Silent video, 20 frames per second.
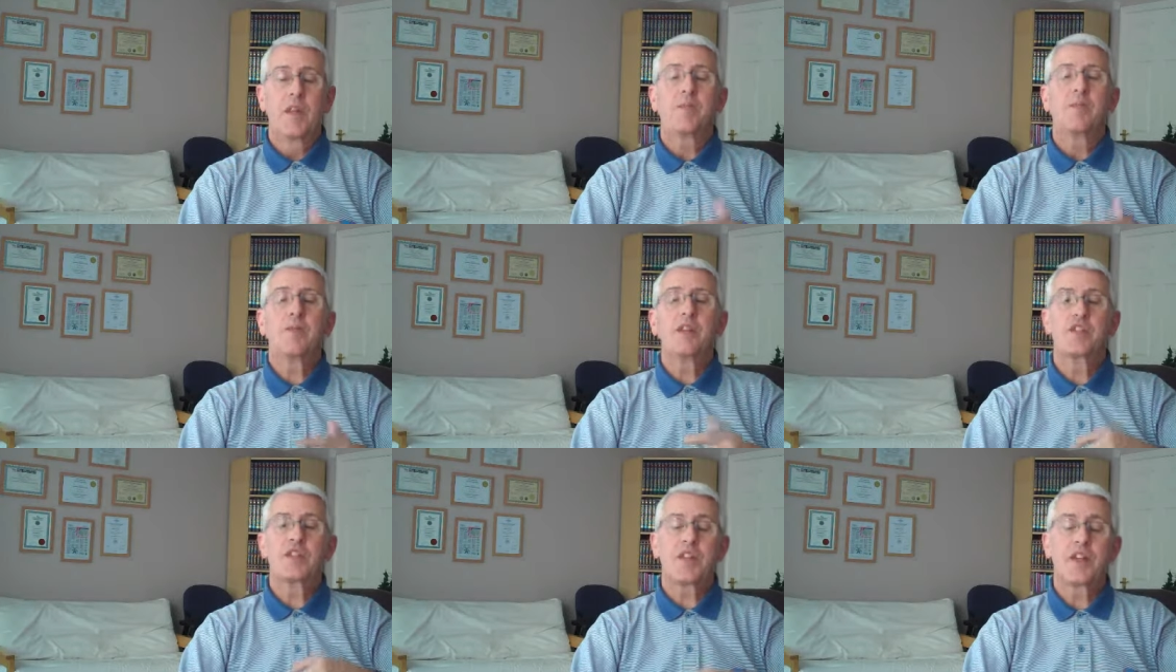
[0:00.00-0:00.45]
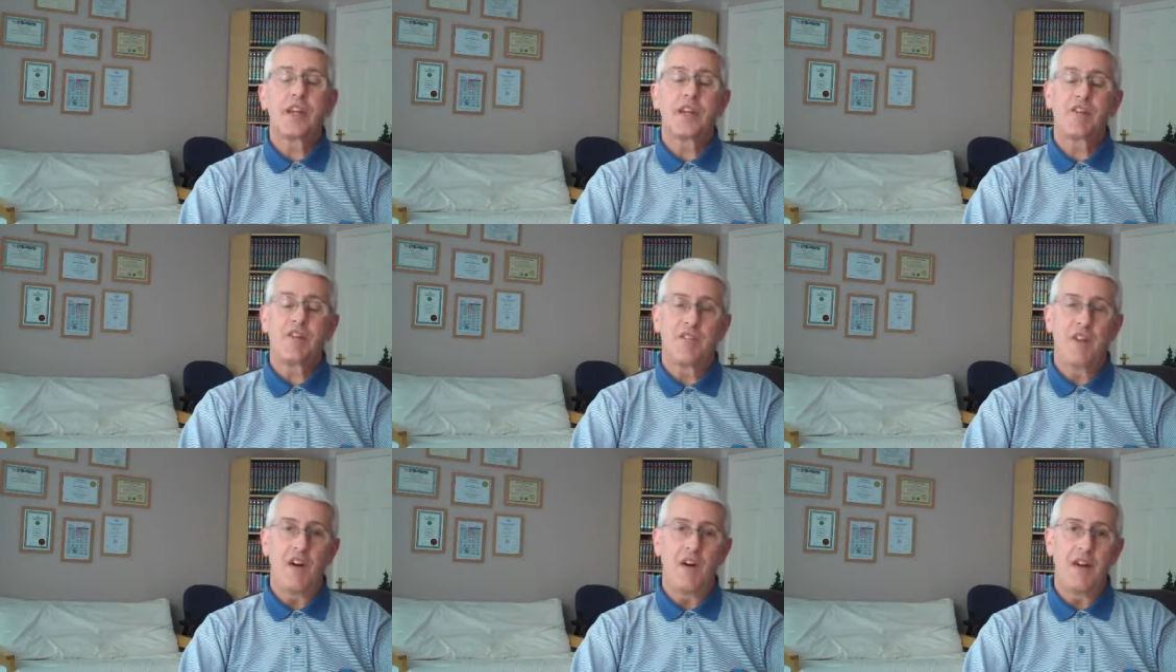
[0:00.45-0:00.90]
Mistake
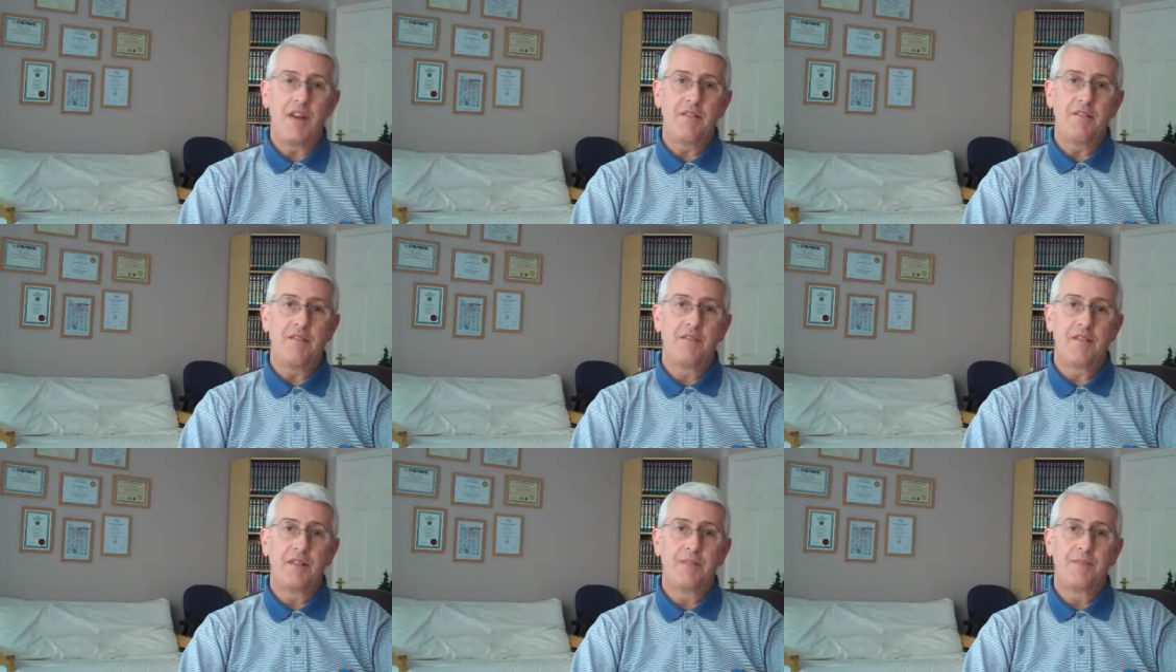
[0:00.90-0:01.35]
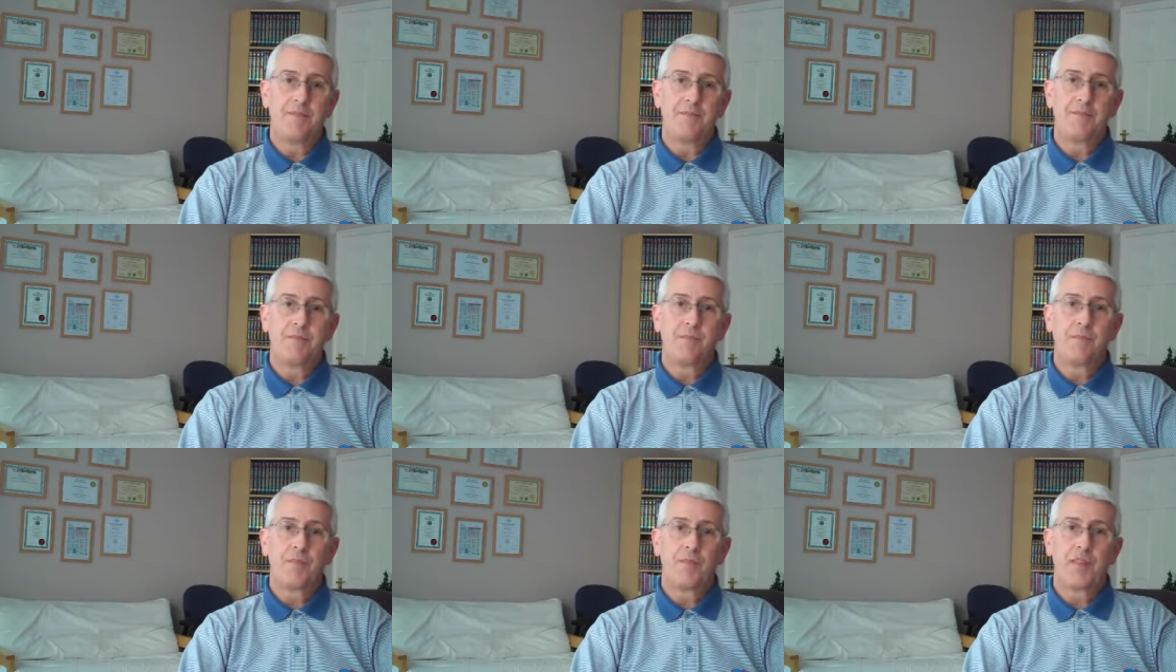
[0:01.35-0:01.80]
5.
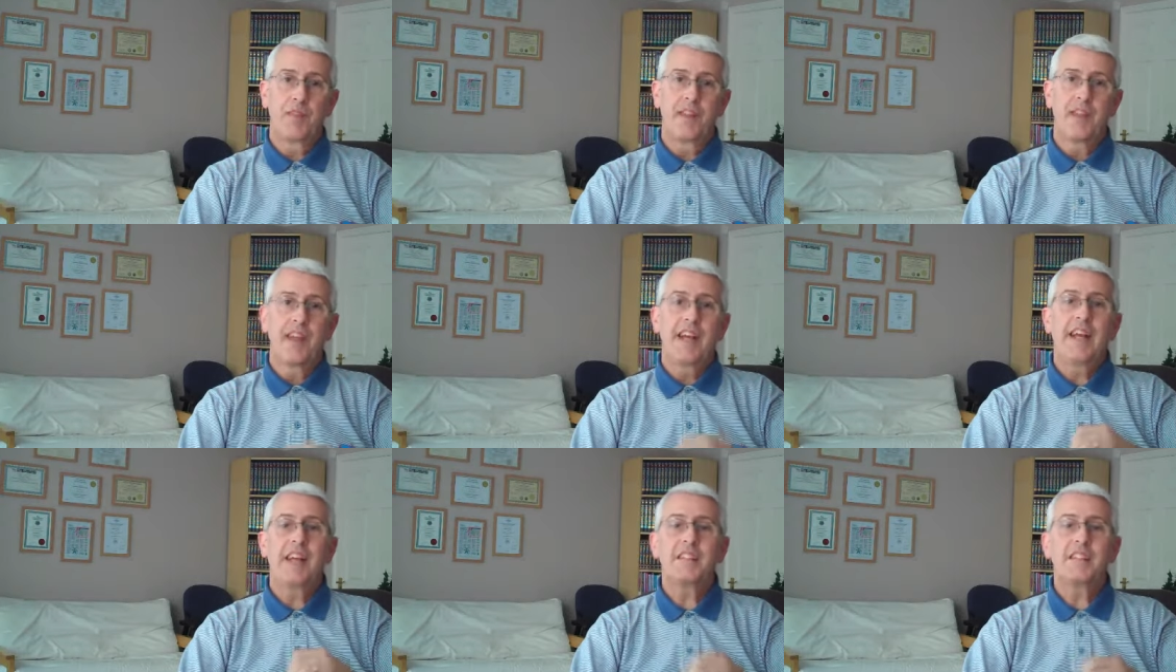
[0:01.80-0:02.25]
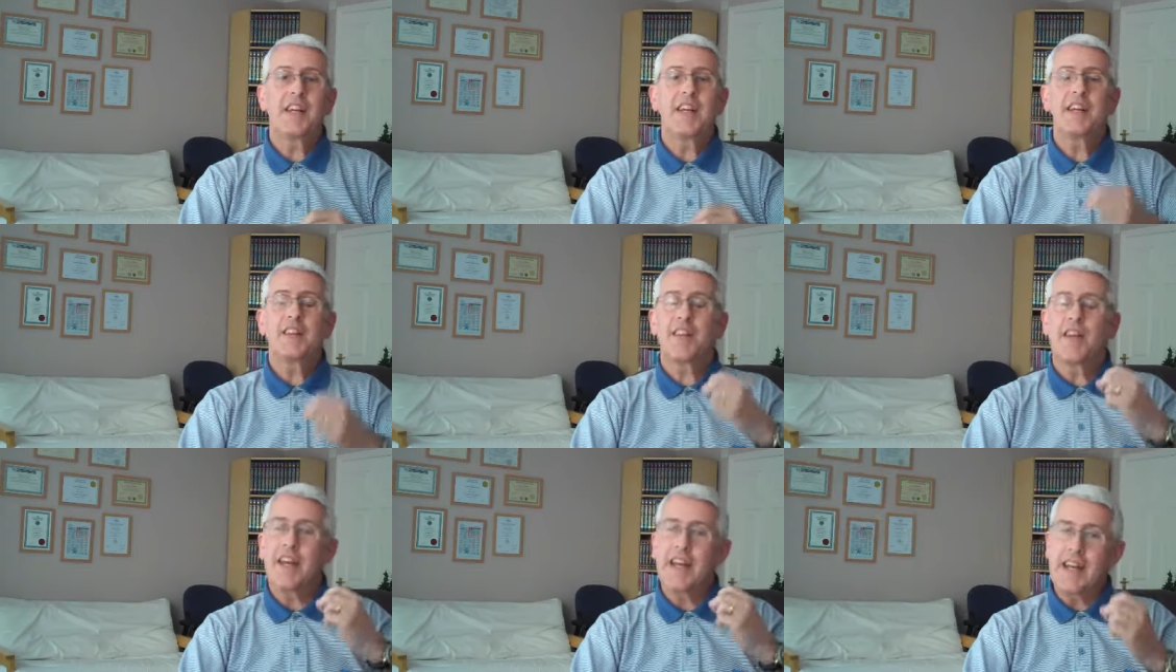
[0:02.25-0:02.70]

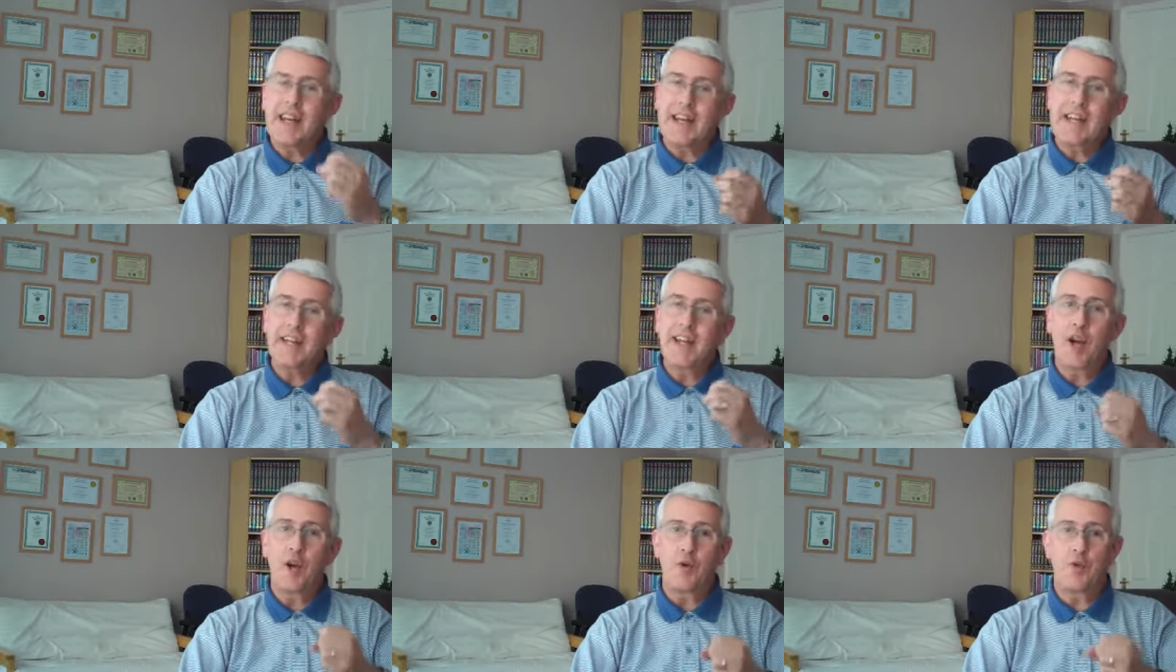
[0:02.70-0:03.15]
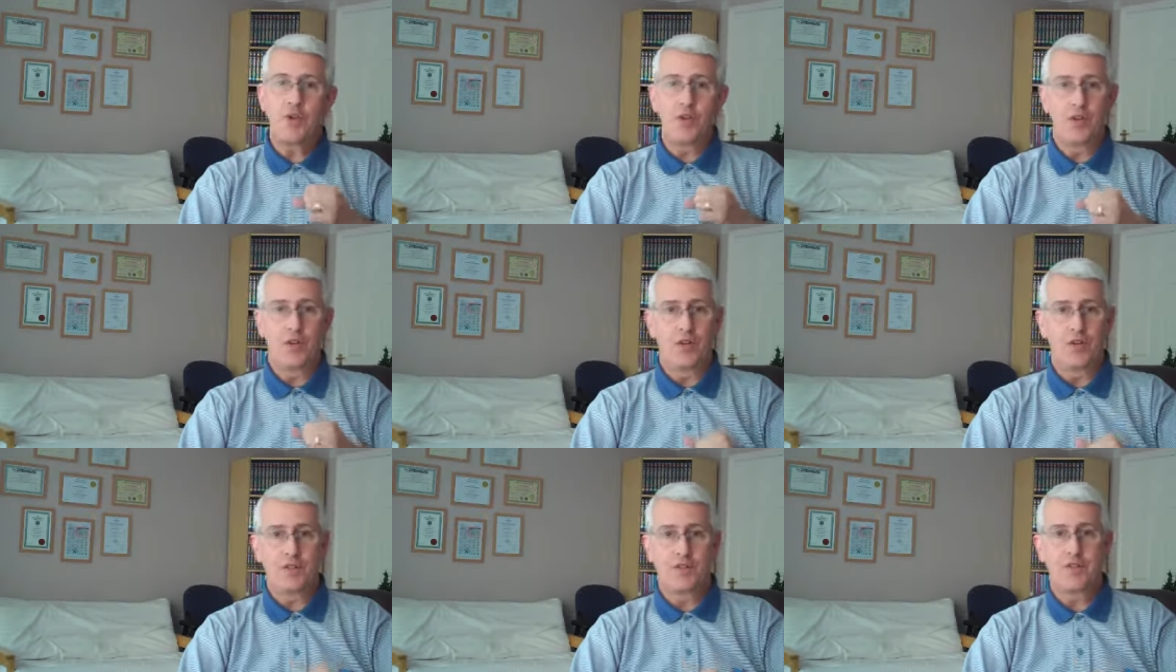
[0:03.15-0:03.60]
Hitting the ego
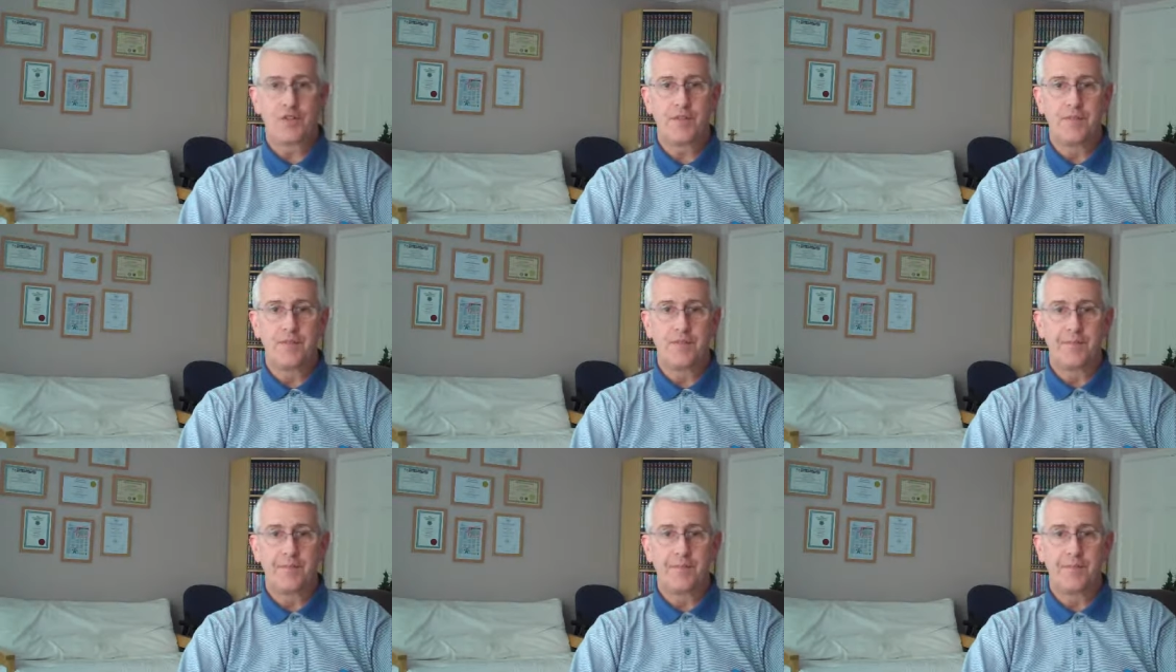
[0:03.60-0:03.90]
shot.